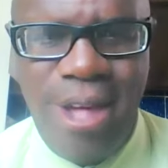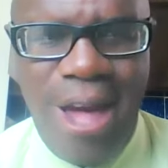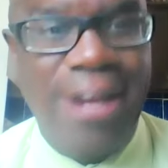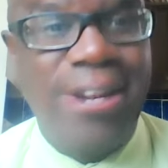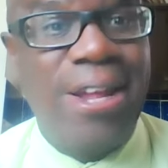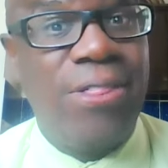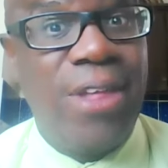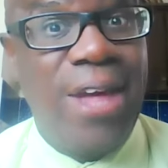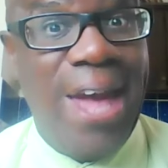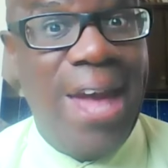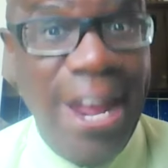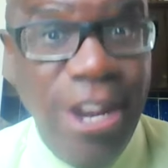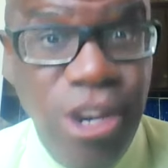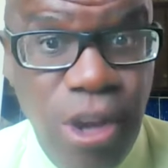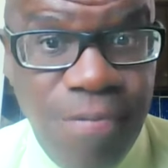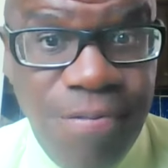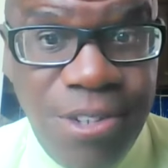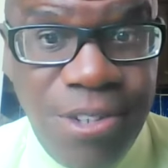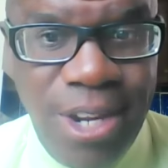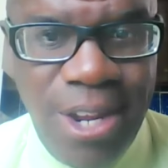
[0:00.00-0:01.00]
And at the
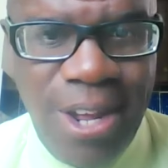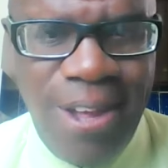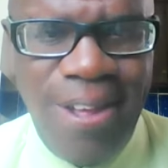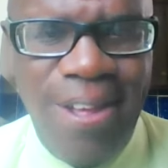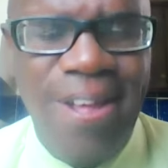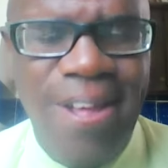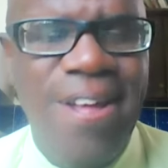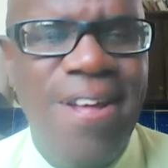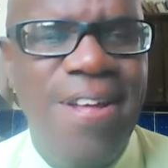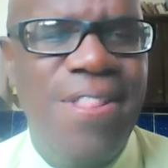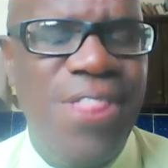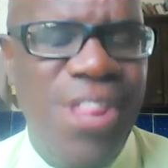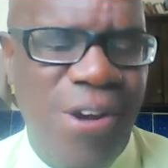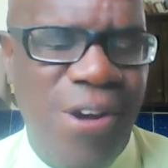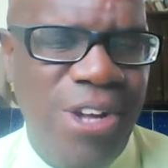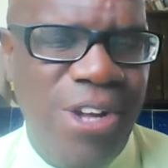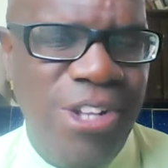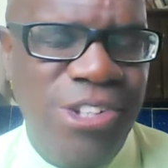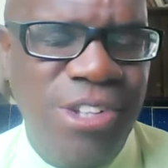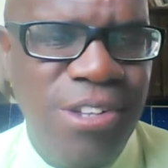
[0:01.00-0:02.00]
end of the day,
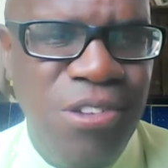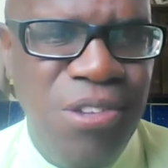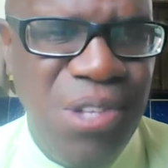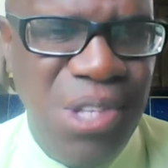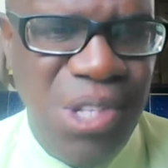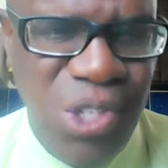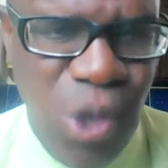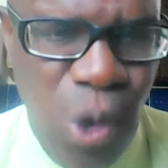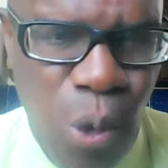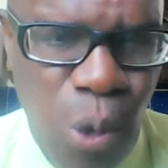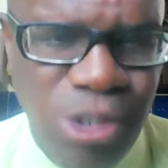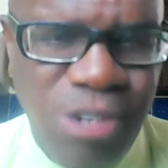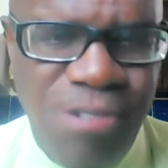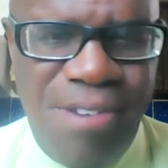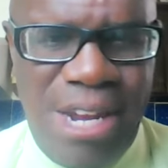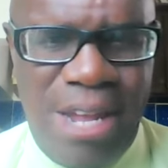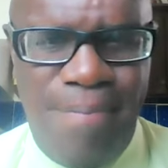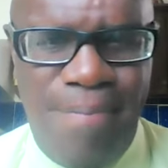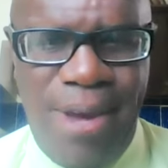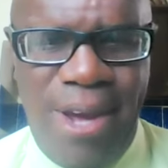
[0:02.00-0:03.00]
there is no
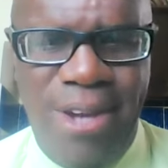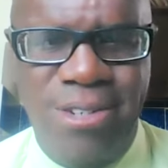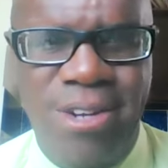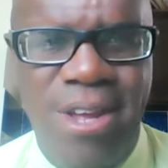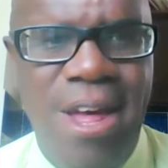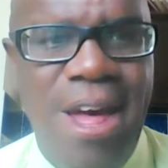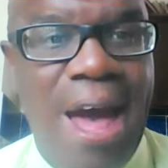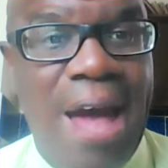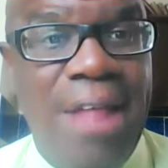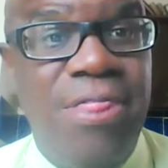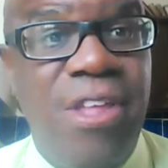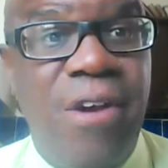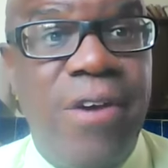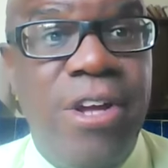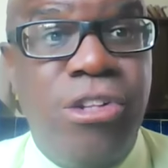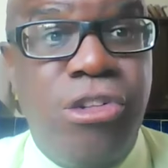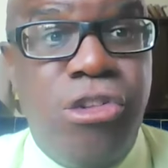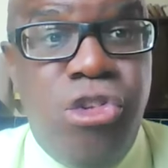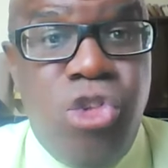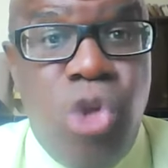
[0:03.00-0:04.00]
development and there
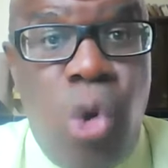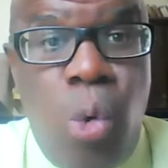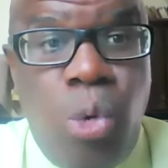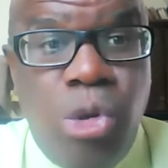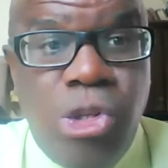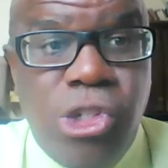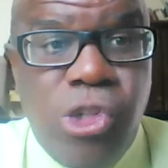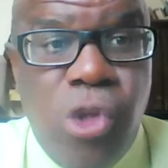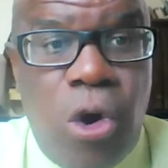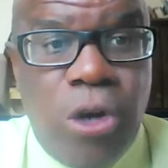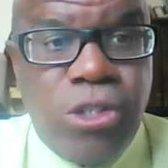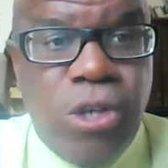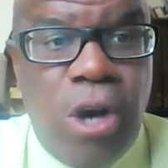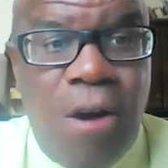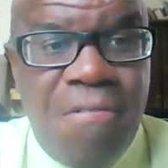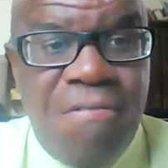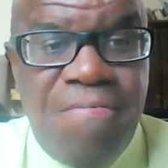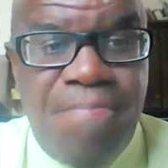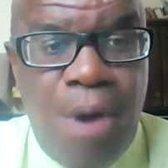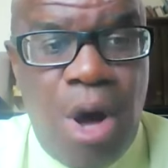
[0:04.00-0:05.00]
is no sort
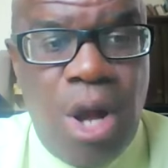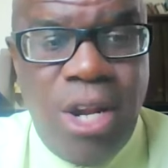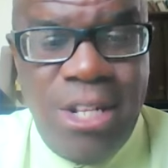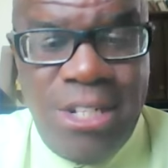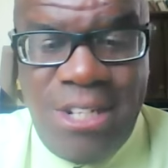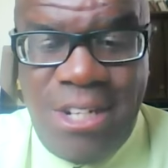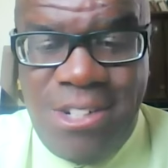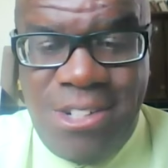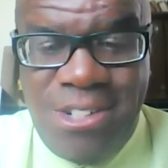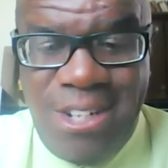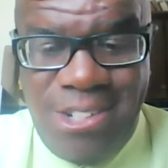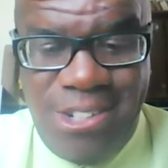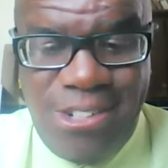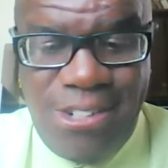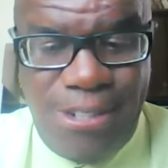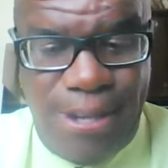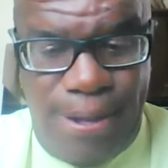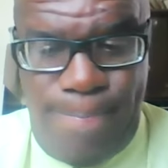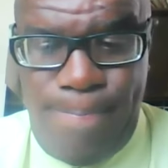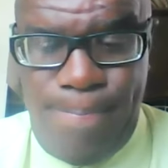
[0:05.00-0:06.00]
of policy
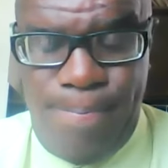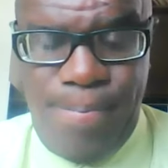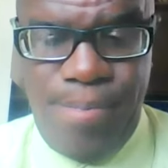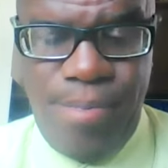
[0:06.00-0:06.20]
system